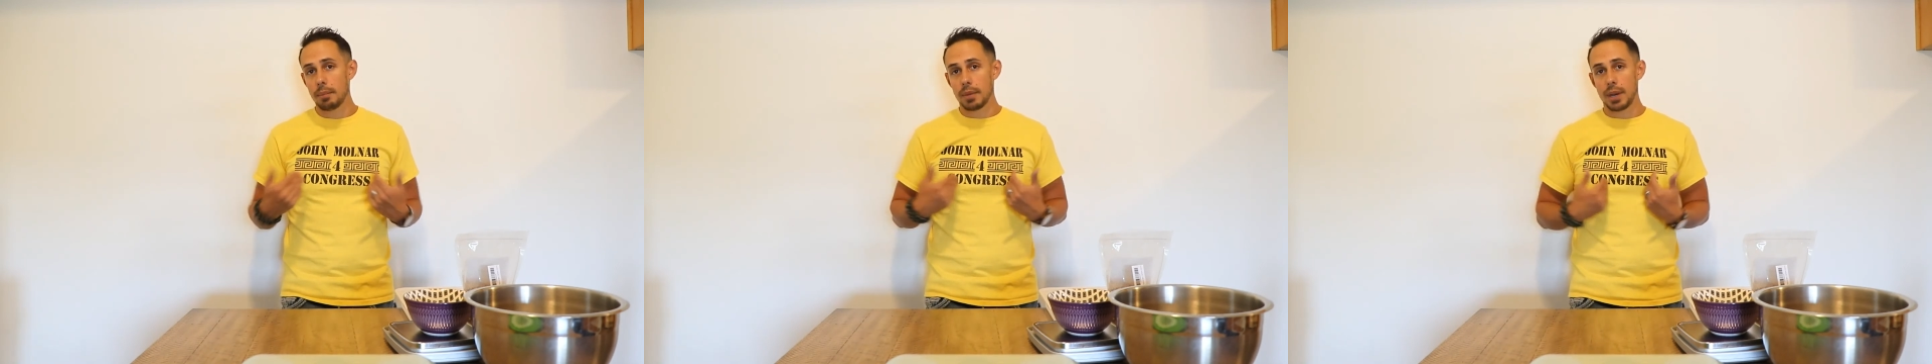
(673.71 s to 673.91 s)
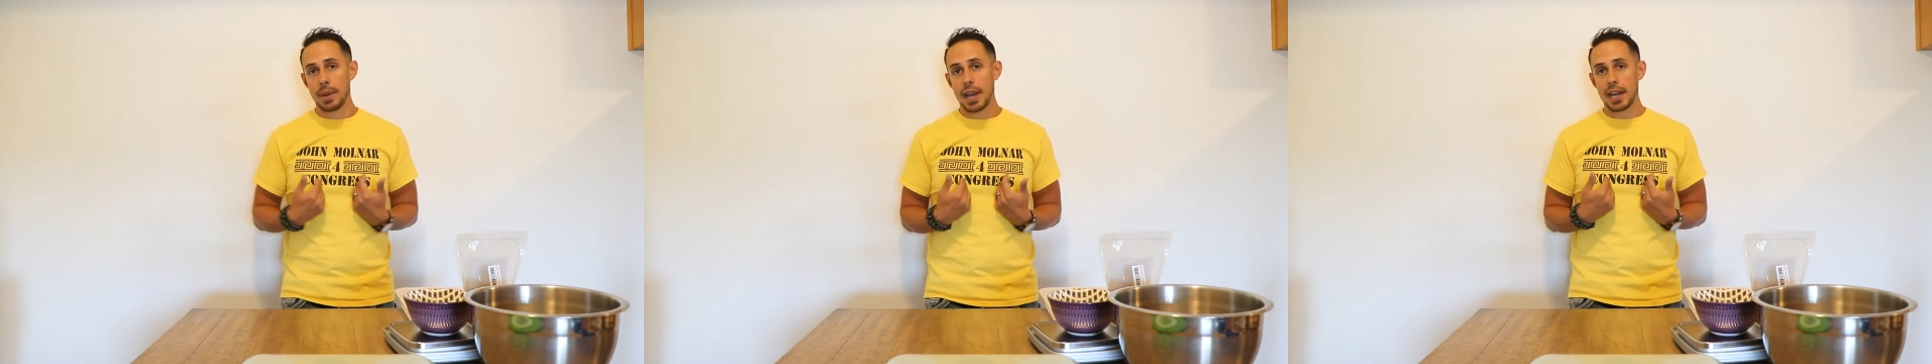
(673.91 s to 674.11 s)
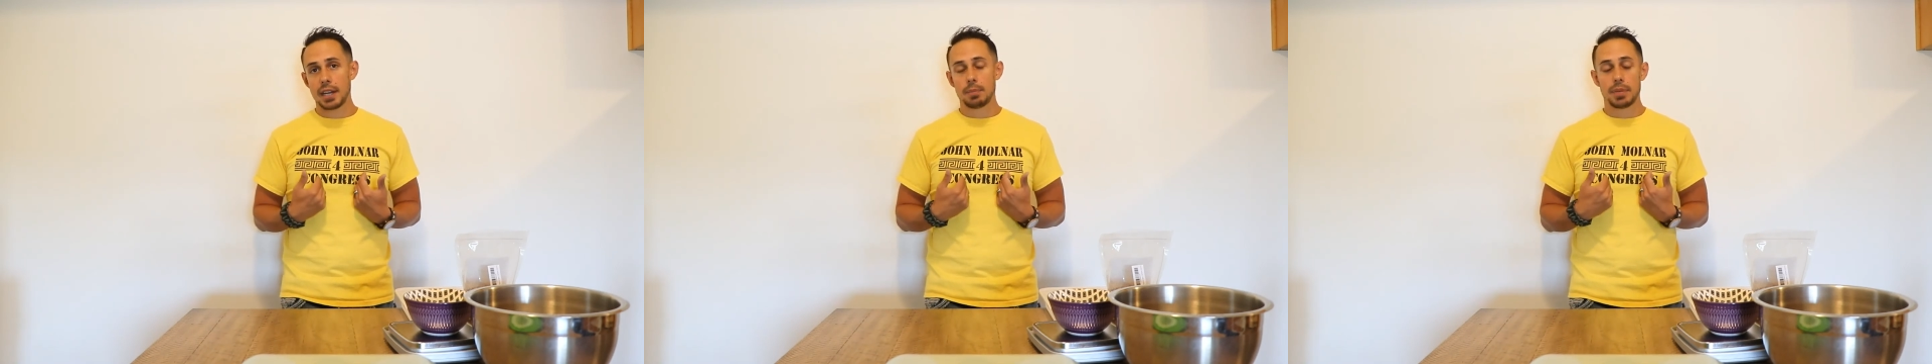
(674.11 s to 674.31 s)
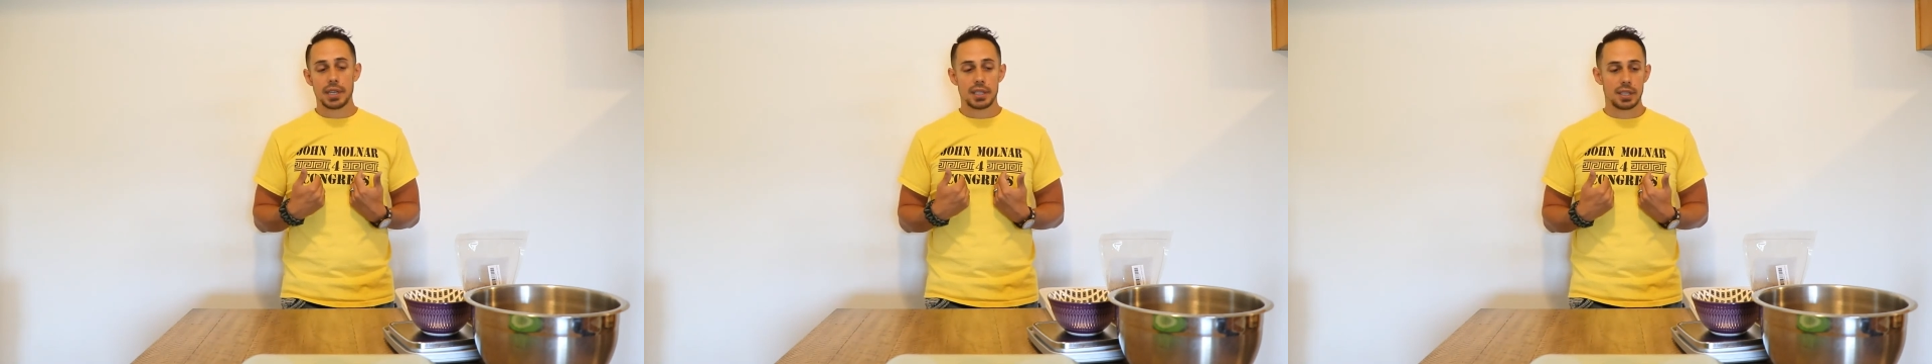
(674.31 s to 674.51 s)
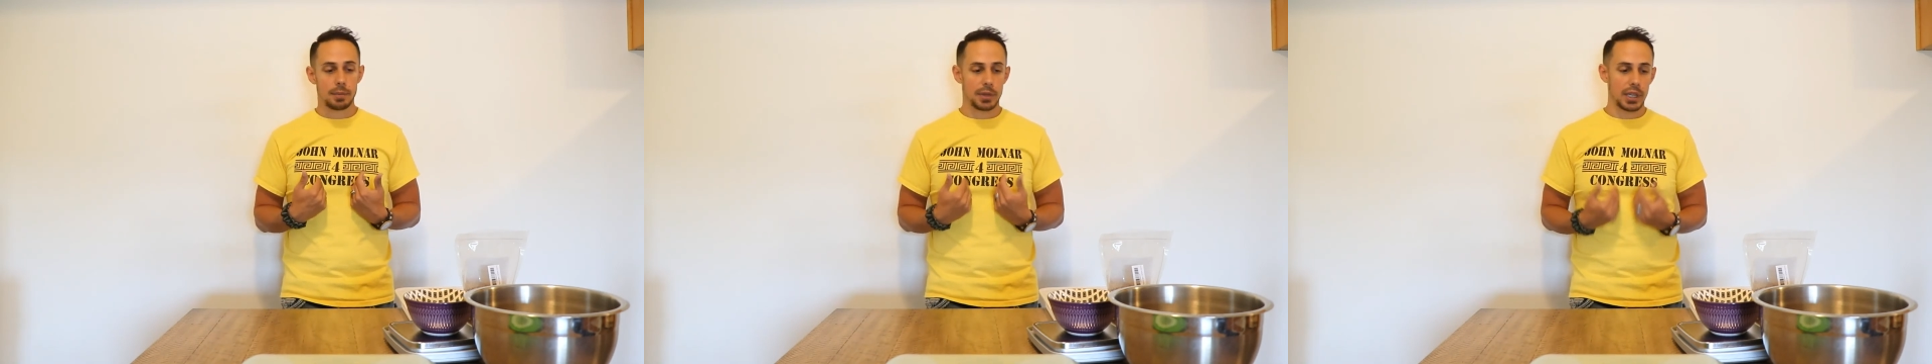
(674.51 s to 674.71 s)
Maybe I could
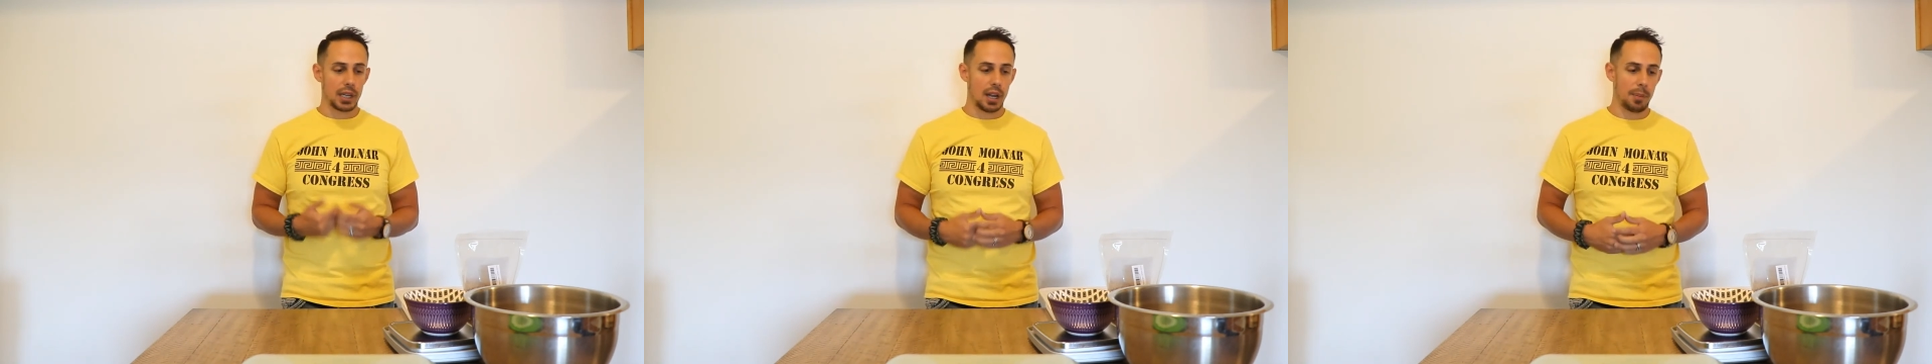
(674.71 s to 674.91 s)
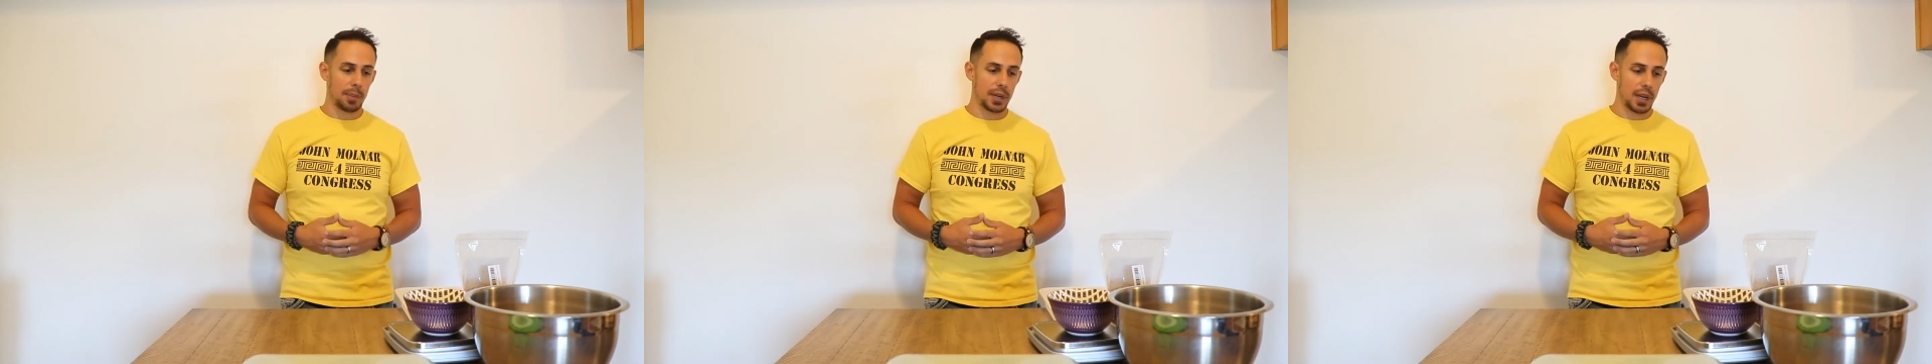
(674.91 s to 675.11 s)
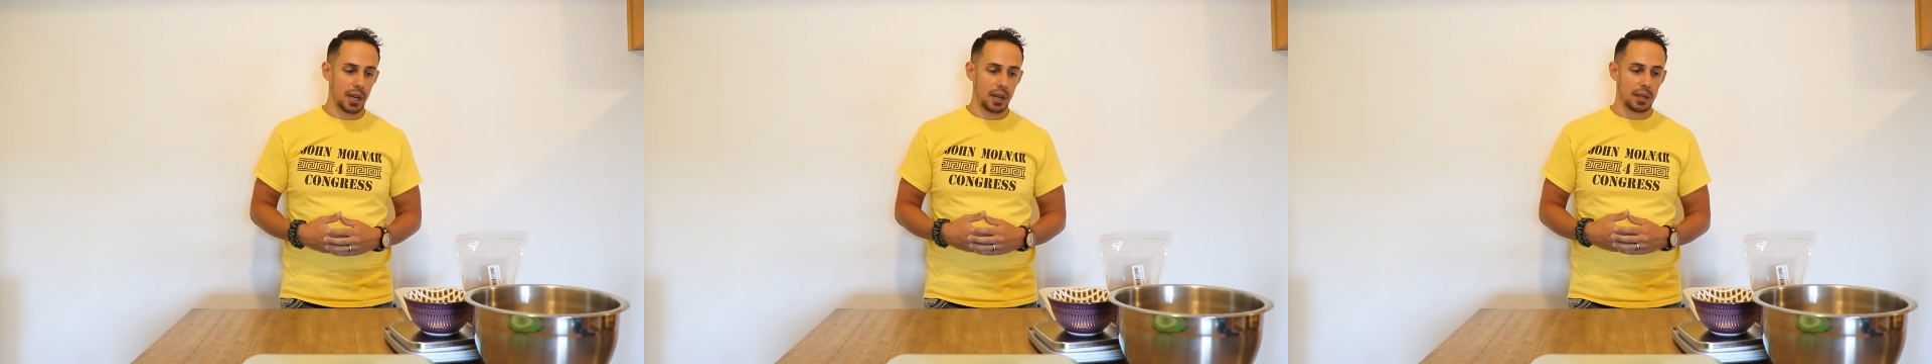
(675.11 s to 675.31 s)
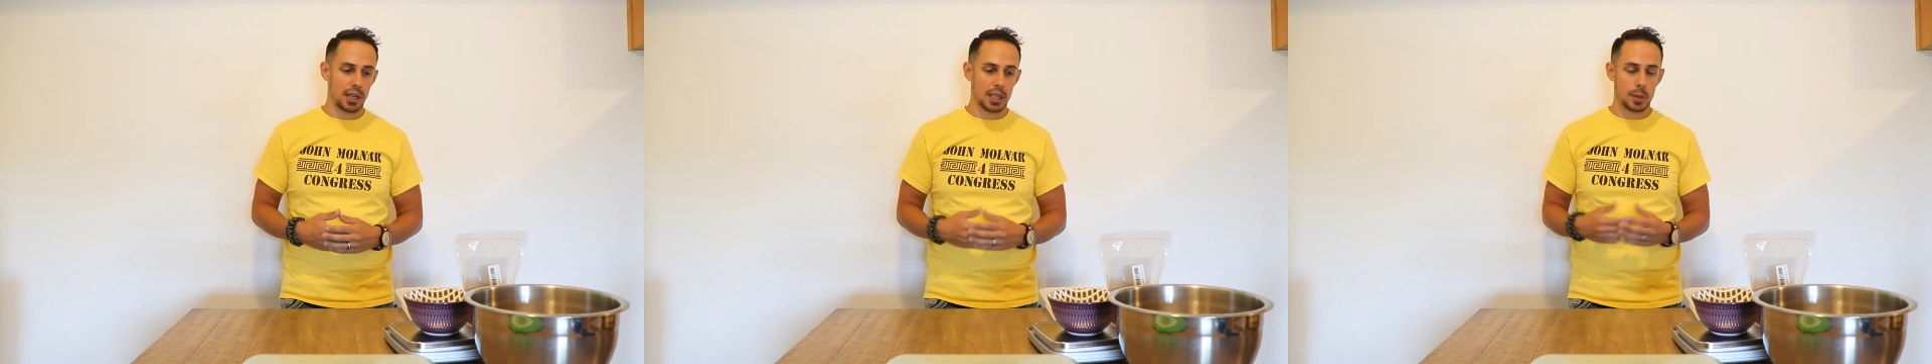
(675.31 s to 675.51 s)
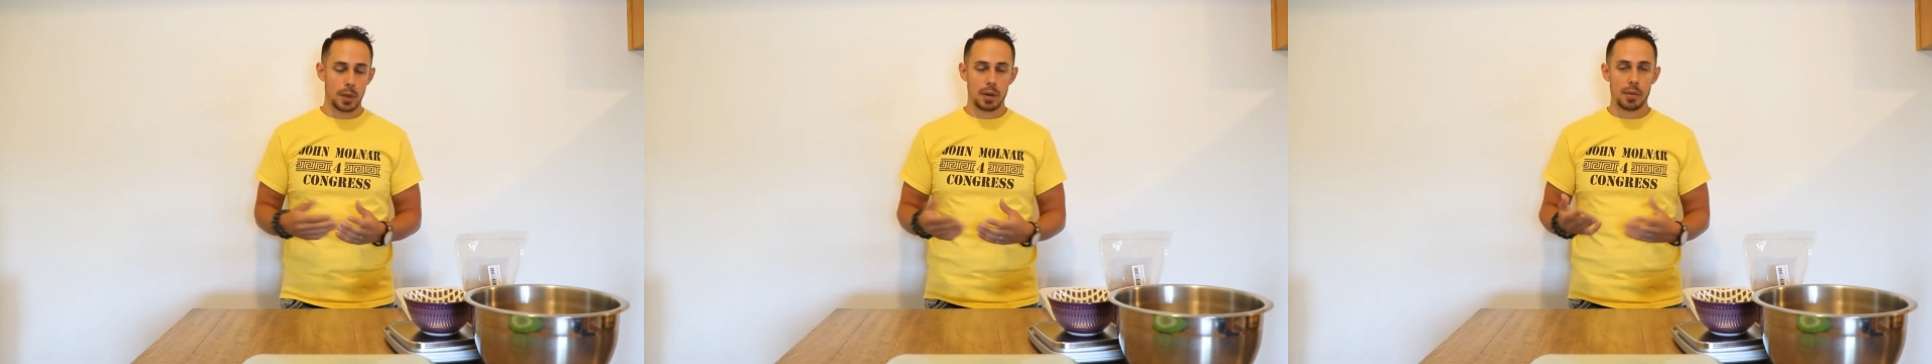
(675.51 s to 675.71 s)
pick something up and
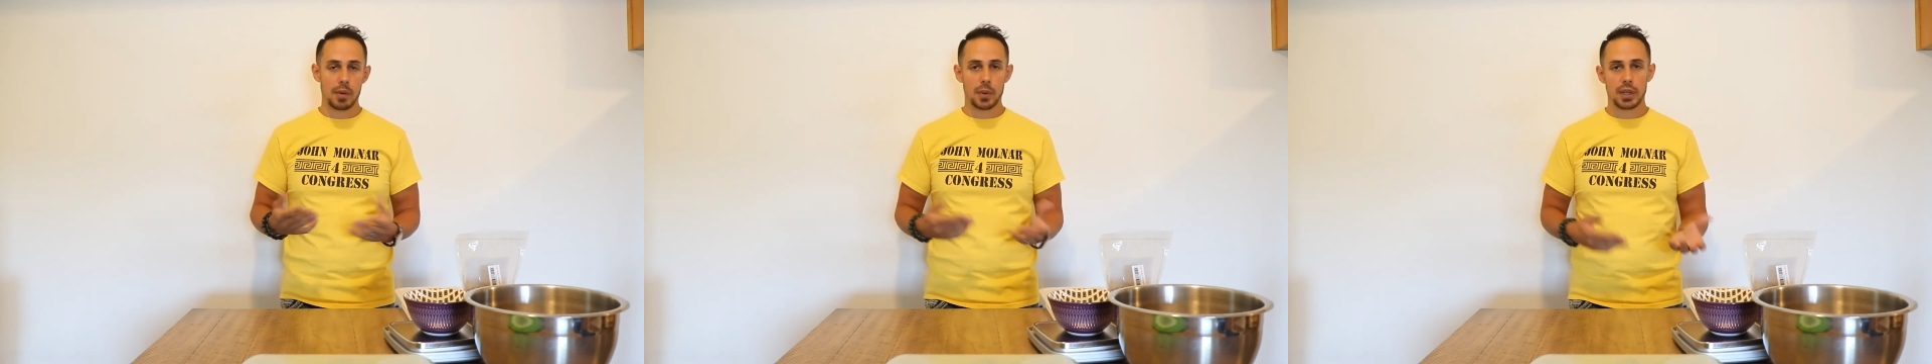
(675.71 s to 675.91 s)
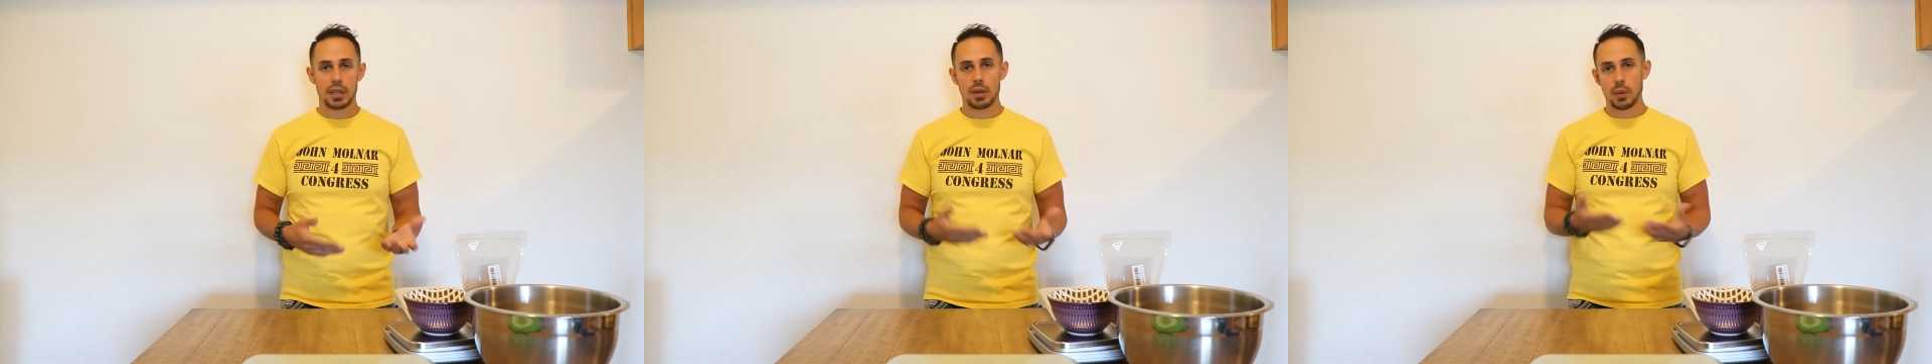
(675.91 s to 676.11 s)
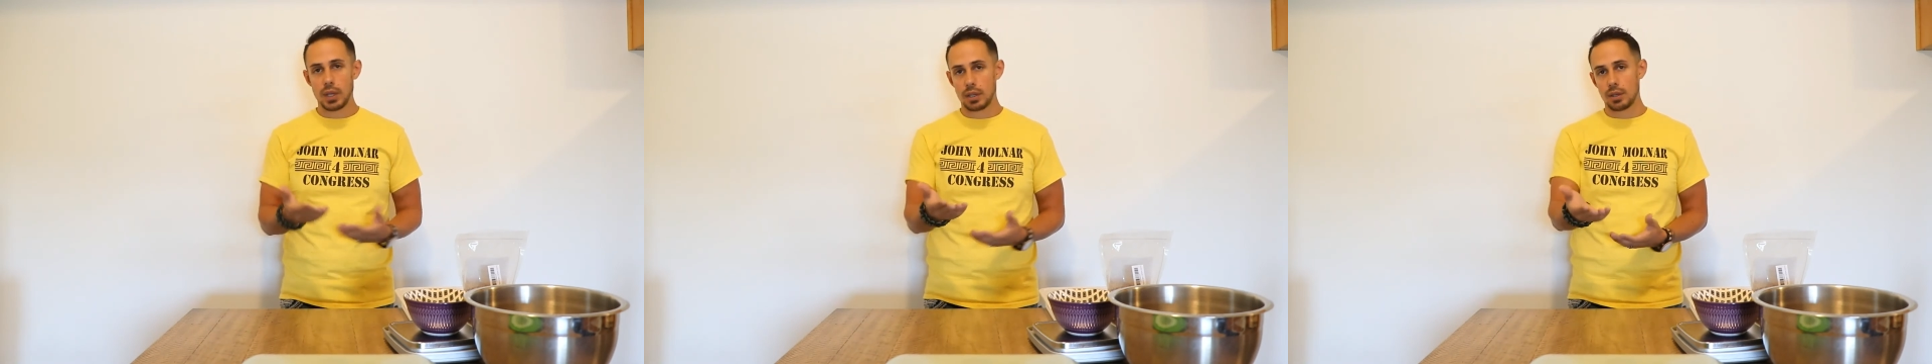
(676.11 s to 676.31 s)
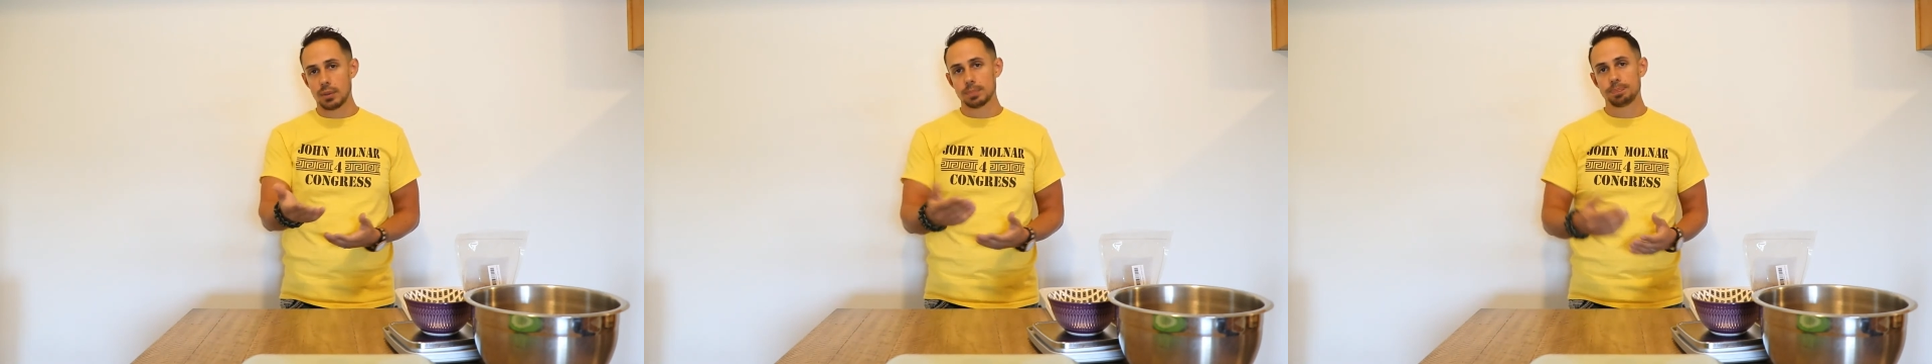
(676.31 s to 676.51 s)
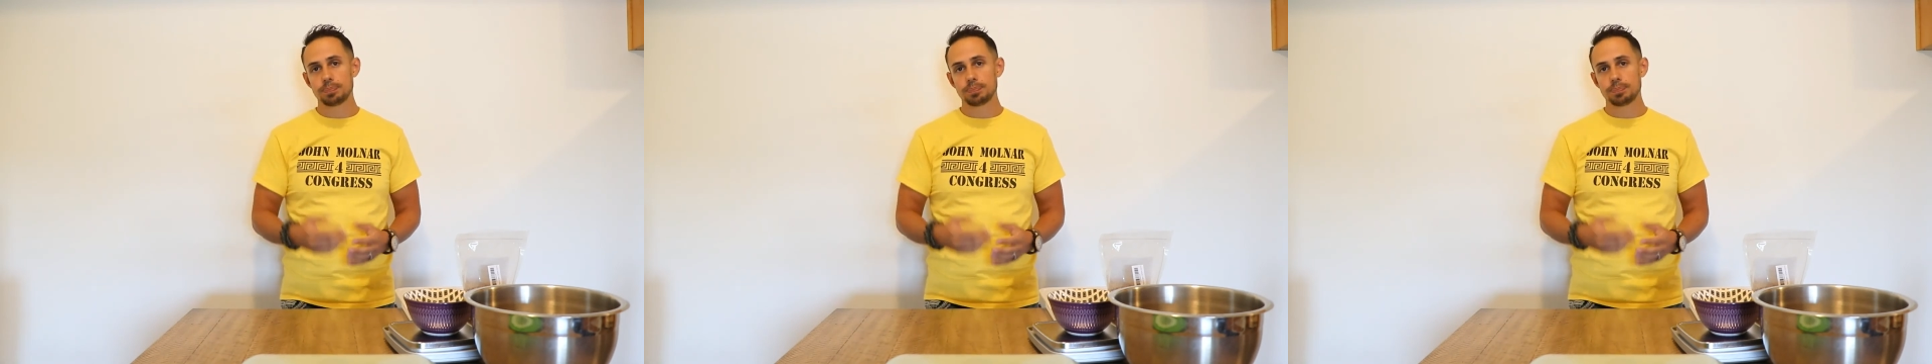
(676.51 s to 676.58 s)
experiment with it with you.